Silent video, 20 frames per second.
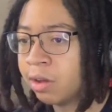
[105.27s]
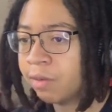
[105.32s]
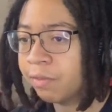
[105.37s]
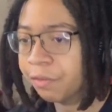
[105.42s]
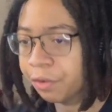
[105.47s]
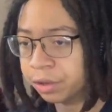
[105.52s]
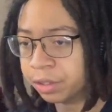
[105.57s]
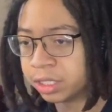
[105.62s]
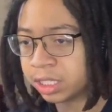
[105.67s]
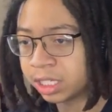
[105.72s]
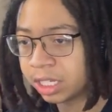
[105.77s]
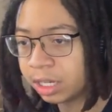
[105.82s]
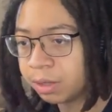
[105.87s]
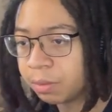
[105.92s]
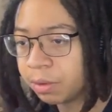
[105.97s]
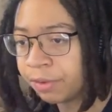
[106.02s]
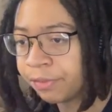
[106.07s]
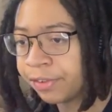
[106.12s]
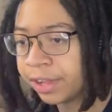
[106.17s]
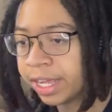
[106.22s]
Volsky
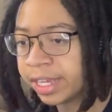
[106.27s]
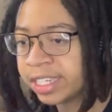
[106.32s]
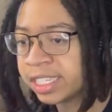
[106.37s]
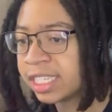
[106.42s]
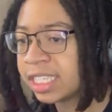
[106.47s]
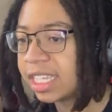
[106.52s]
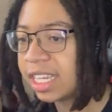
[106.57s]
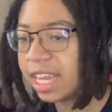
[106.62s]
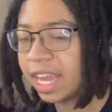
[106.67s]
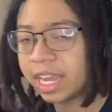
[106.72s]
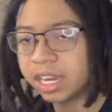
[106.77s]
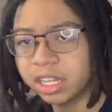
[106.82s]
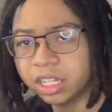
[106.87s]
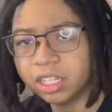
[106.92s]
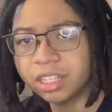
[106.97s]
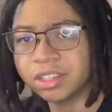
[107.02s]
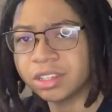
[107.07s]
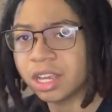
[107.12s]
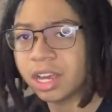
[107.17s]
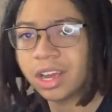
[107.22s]
reflex, any of
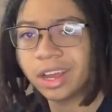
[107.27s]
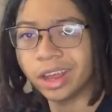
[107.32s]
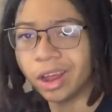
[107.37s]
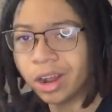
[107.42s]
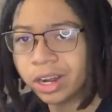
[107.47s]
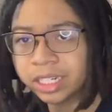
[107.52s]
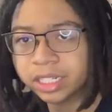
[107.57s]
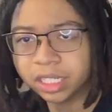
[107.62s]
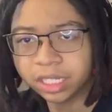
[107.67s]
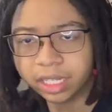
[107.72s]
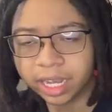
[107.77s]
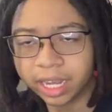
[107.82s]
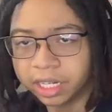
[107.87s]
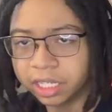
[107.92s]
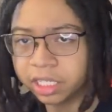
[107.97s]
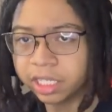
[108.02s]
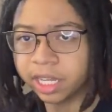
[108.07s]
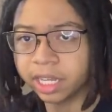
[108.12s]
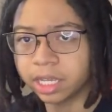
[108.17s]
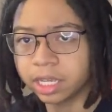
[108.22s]
these, honestly any
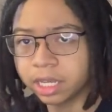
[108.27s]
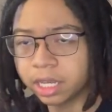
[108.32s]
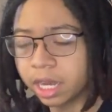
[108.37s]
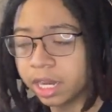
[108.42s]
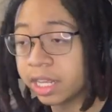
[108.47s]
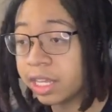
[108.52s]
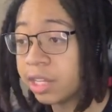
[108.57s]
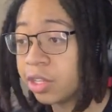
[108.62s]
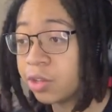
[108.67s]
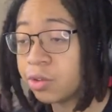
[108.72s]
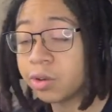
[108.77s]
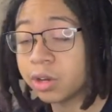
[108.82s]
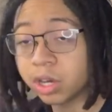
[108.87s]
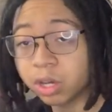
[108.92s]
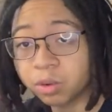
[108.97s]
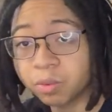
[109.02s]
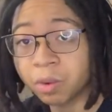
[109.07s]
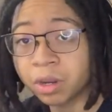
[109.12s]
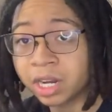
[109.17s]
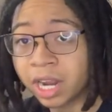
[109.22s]
site could cut it. You
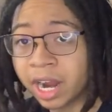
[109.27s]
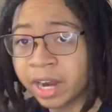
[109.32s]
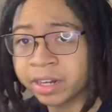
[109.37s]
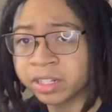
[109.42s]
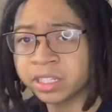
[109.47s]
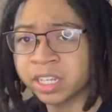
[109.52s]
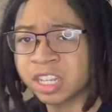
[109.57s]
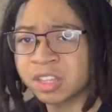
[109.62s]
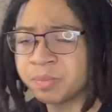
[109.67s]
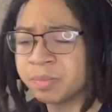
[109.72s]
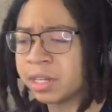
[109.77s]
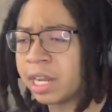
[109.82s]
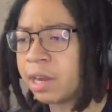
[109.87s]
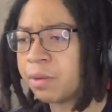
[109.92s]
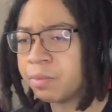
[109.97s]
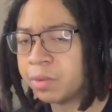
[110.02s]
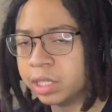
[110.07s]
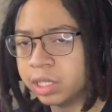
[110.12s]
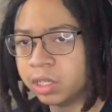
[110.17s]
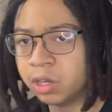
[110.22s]
could run iron sights, but I
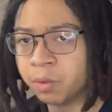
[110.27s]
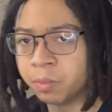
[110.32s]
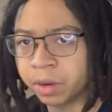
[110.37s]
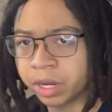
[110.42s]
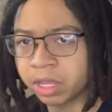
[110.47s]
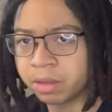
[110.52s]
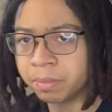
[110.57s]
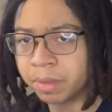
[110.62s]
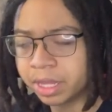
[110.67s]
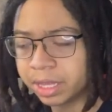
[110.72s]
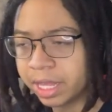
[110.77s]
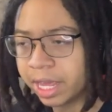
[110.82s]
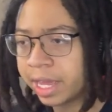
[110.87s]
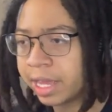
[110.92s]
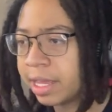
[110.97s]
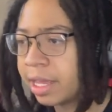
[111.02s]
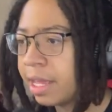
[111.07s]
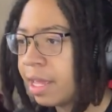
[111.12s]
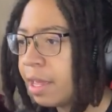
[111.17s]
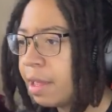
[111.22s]
really don't recommend
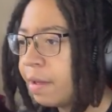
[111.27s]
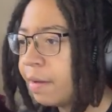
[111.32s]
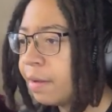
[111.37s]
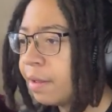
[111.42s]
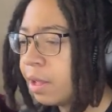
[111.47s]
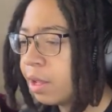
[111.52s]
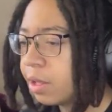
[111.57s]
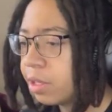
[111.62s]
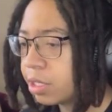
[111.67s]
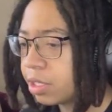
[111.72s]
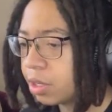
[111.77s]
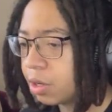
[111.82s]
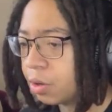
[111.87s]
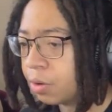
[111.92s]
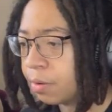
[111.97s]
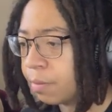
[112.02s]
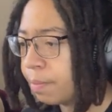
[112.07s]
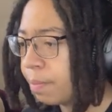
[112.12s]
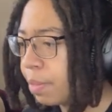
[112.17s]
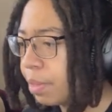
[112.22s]
that.
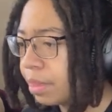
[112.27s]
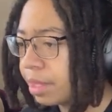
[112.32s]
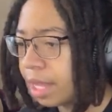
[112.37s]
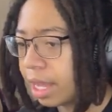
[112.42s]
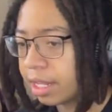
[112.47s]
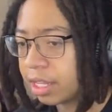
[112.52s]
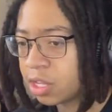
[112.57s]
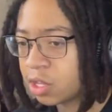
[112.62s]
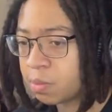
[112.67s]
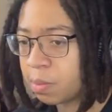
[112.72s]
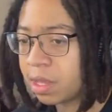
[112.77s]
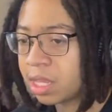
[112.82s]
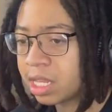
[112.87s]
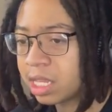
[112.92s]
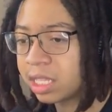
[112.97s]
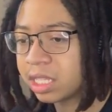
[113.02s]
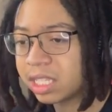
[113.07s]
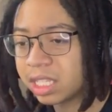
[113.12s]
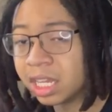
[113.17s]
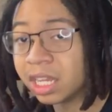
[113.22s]
So yeah, this is
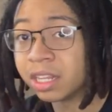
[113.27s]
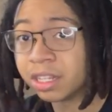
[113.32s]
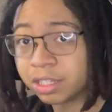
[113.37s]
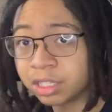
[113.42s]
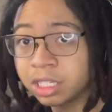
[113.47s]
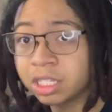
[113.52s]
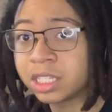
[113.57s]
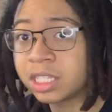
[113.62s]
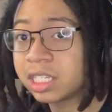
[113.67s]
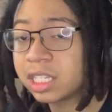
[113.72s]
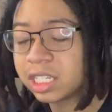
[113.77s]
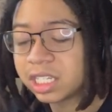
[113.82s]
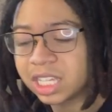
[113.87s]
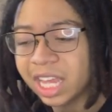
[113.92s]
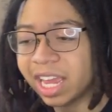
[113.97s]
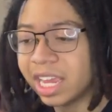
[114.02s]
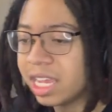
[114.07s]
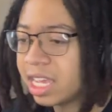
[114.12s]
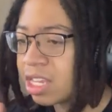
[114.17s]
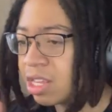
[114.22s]
basically the
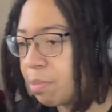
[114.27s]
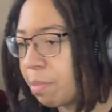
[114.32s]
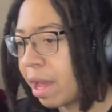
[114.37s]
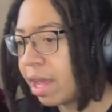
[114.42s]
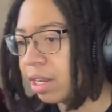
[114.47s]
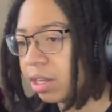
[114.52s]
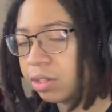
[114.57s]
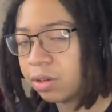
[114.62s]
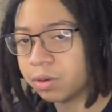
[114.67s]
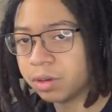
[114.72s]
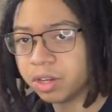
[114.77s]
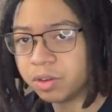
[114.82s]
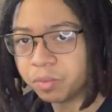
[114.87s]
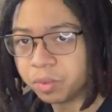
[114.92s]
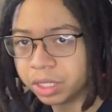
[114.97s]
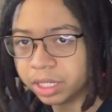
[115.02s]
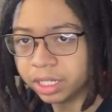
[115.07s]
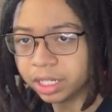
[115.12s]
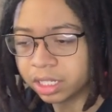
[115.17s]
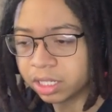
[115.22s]
sight is a mandatory. It
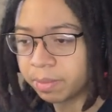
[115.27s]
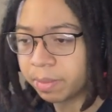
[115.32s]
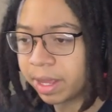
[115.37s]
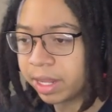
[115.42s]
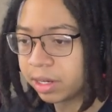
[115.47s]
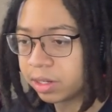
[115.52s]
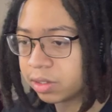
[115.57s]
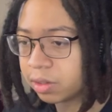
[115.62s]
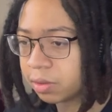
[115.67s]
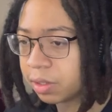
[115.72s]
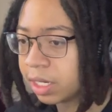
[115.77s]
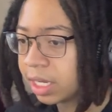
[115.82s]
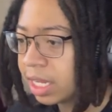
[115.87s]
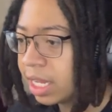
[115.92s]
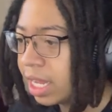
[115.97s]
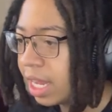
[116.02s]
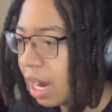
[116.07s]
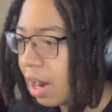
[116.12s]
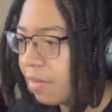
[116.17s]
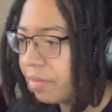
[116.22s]
really is a mandatory.
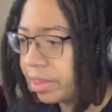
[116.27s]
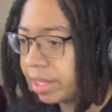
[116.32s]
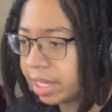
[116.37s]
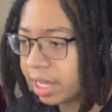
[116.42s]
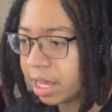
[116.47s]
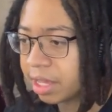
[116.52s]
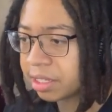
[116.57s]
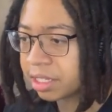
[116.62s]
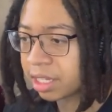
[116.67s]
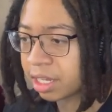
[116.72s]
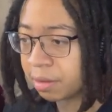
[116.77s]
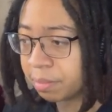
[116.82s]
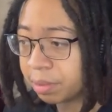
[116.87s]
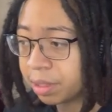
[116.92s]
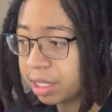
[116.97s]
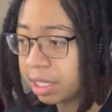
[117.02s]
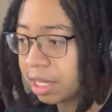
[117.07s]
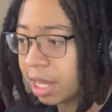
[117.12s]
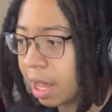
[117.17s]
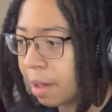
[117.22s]
Everything else is
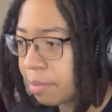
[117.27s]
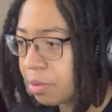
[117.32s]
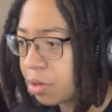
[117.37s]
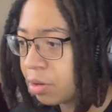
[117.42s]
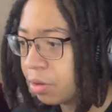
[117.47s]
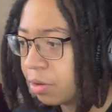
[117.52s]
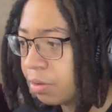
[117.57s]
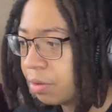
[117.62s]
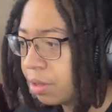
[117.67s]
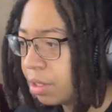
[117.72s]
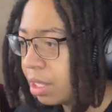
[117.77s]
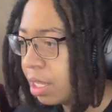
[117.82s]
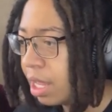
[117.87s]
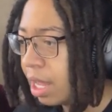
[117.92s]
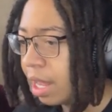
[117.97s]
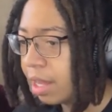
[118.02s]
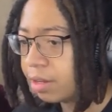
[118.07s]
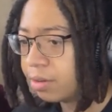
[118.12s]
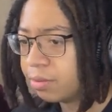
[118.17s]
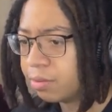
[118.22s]
completely optional.
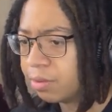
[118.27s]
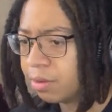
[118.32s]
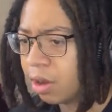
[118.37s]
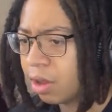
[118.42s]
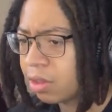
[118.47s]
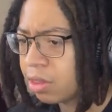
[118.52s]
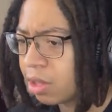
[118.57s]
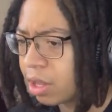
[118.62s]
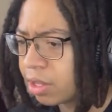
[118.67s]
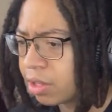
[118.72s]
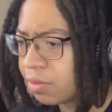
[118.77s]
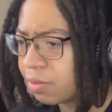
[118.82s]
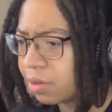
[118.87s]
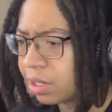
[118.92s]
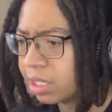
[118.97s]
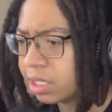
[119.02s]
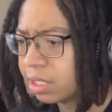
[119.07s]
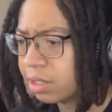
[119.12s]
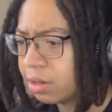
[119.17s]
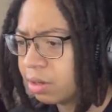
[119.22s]
I do all sides res.